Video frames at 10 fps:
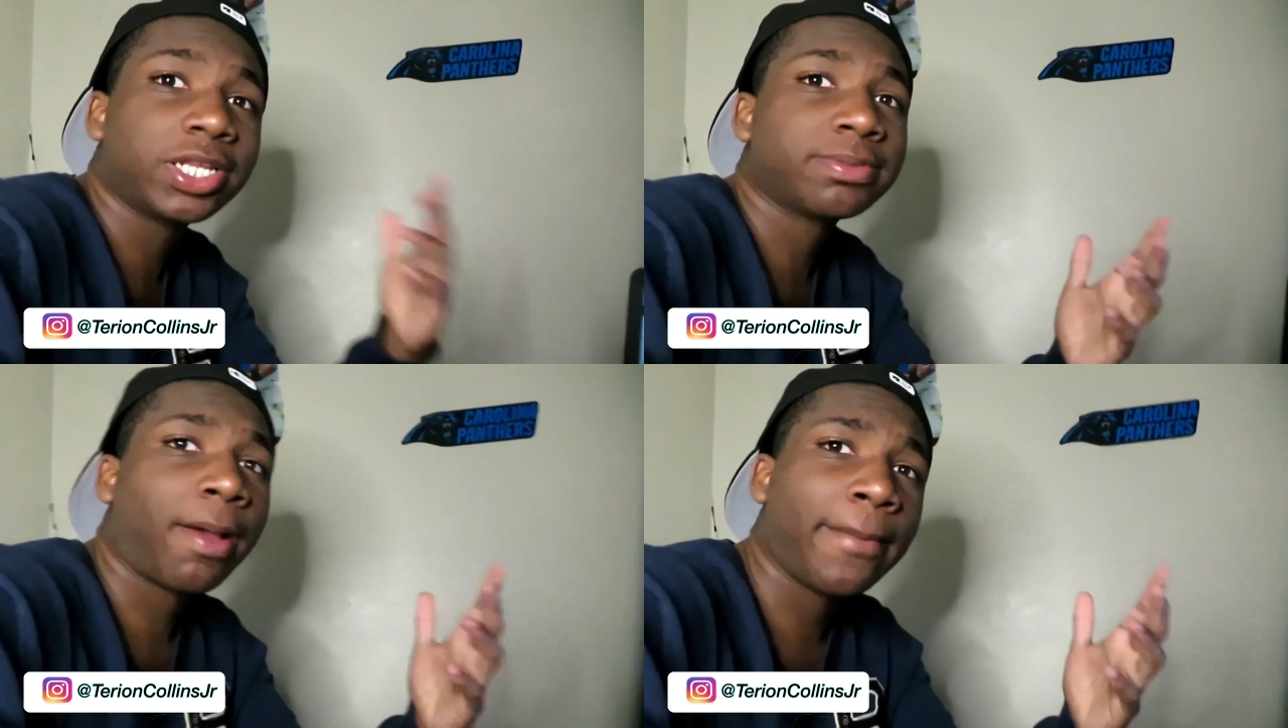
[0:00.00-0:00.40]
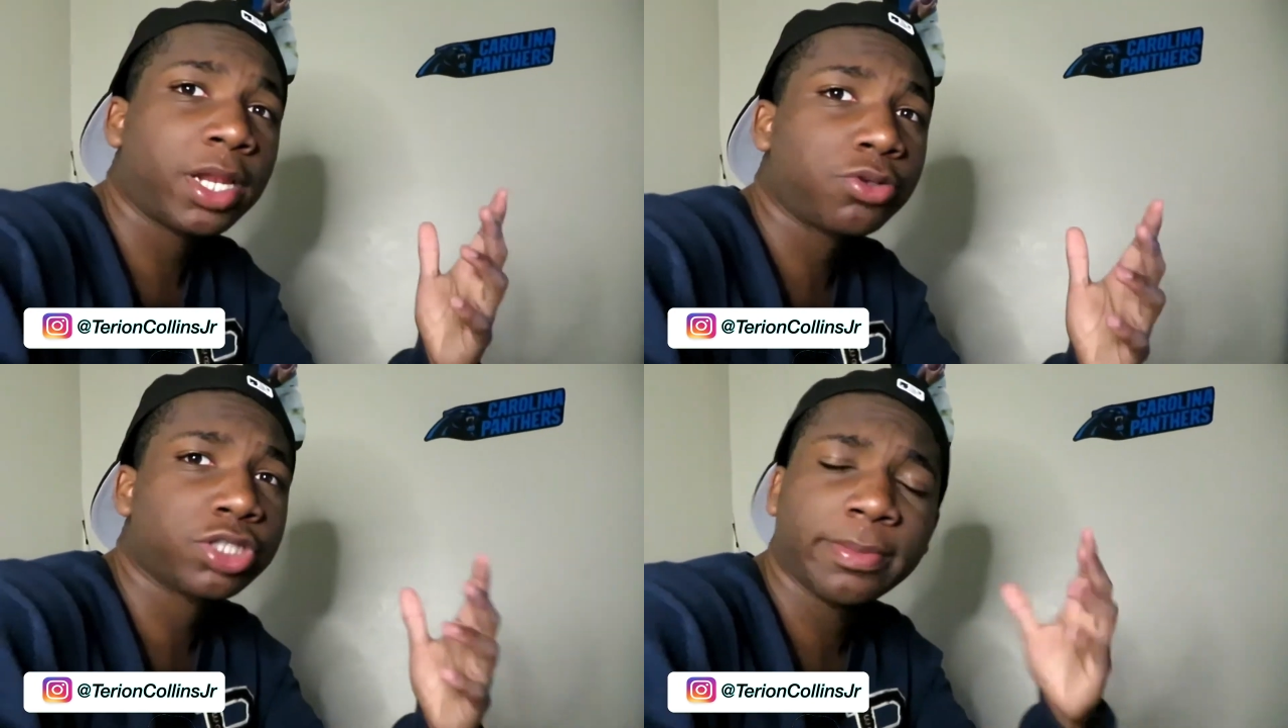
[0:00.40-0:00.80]
This is my
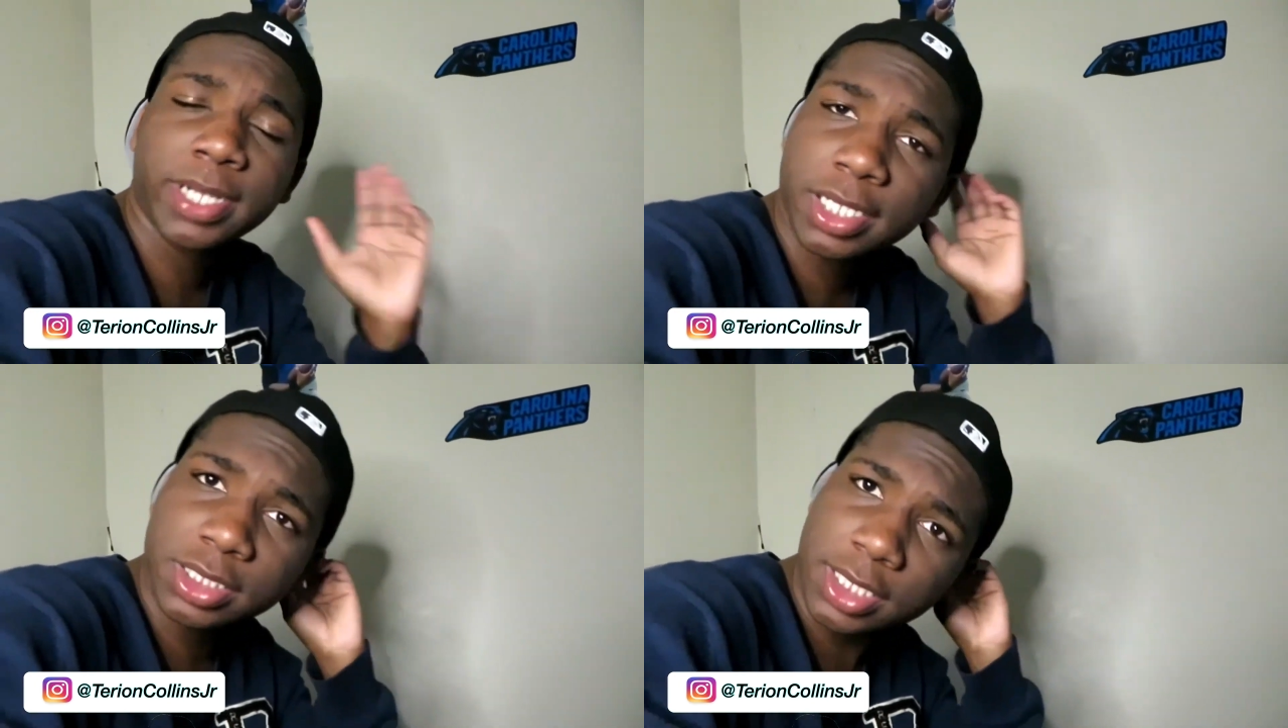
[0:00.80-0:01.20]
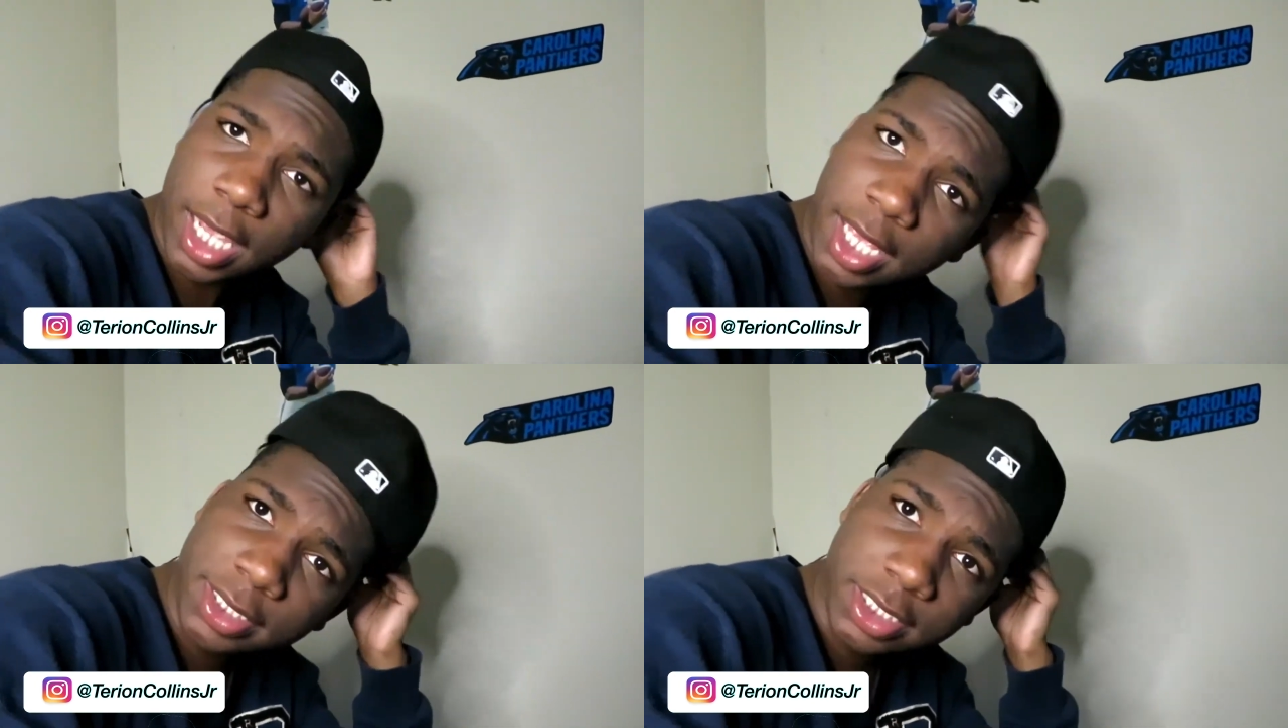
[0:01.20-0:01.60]
medical terminology
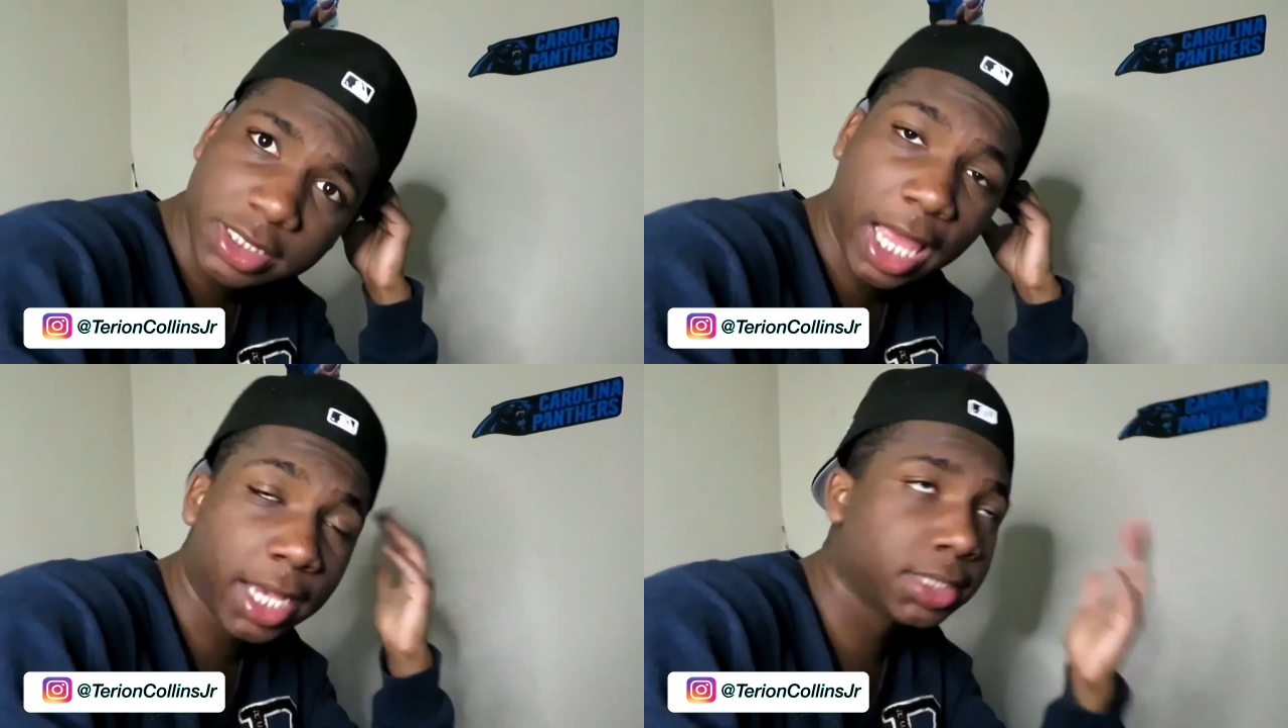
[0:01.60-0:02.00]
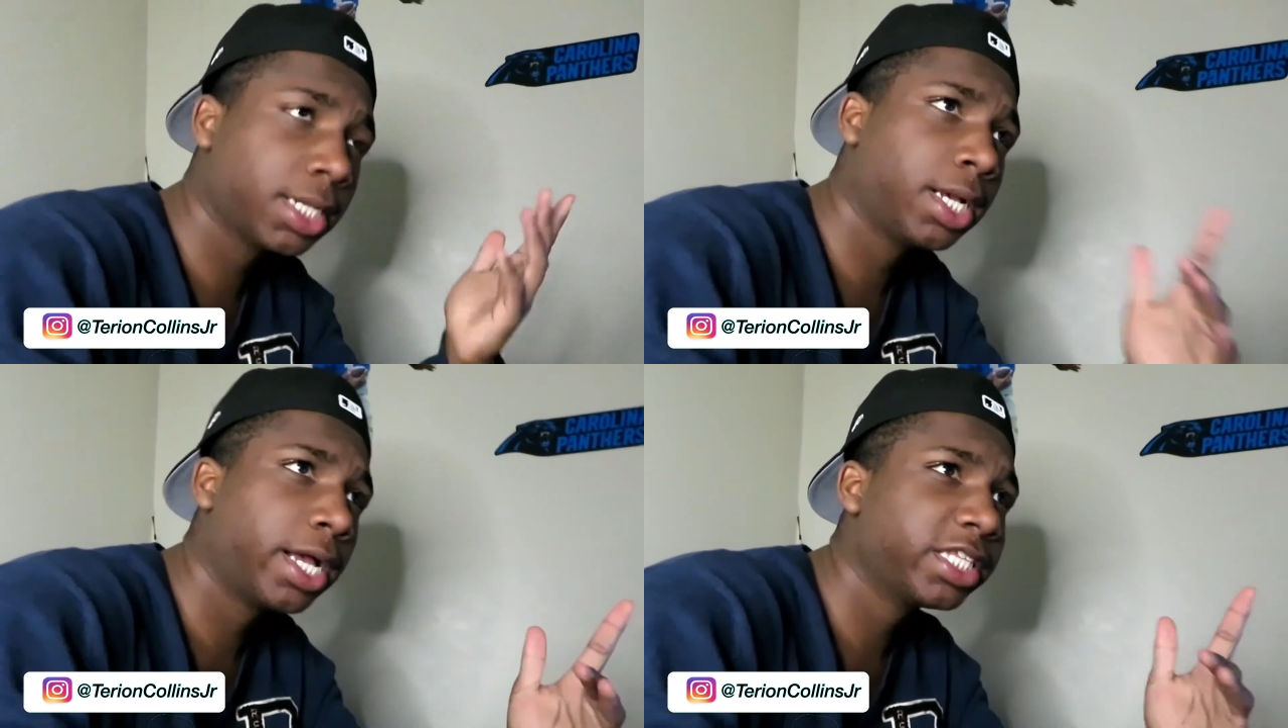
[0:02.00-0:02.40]
class. This is
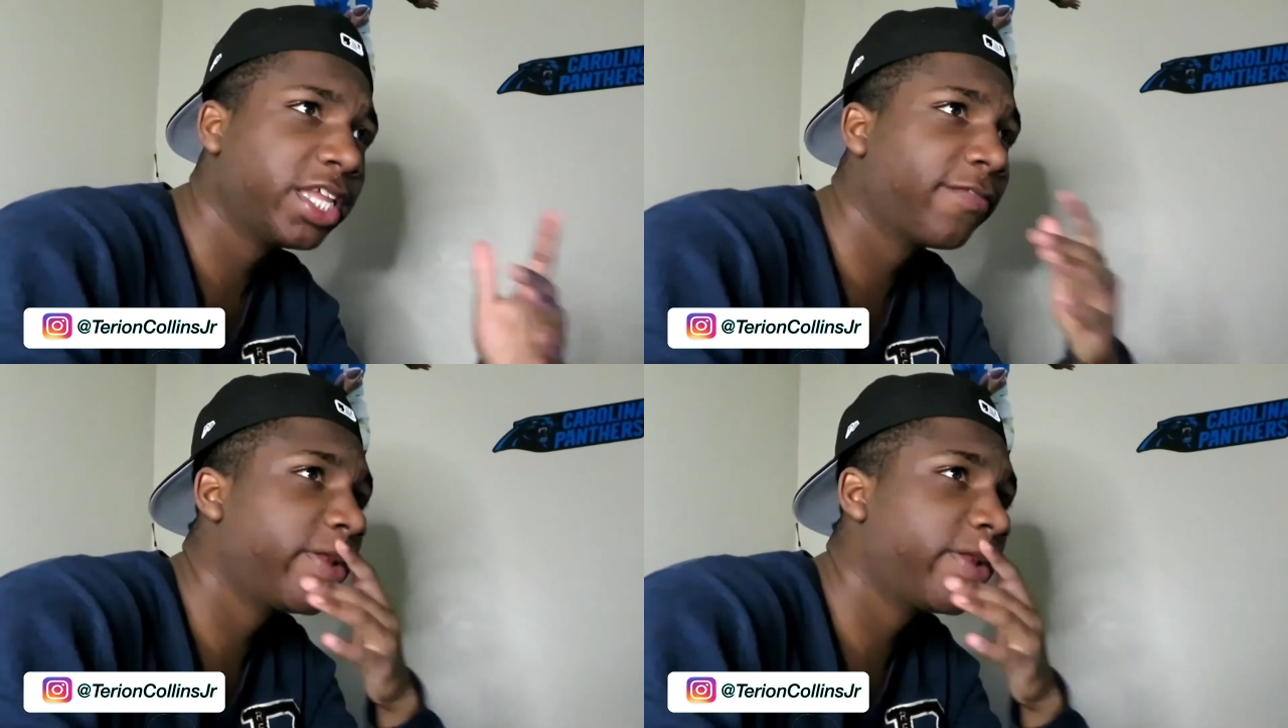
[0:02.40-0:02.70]
actually elective,